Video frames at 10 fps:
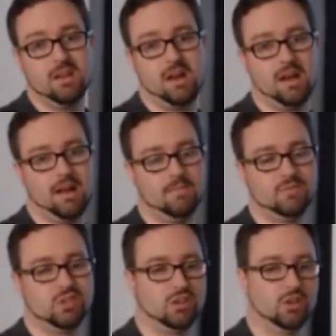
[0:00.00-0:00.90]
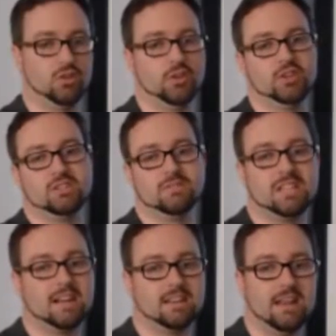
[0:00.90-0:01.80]
So Google do some
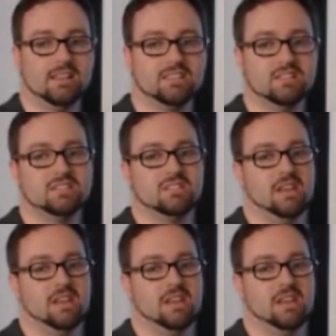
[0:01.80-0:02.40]
static analysis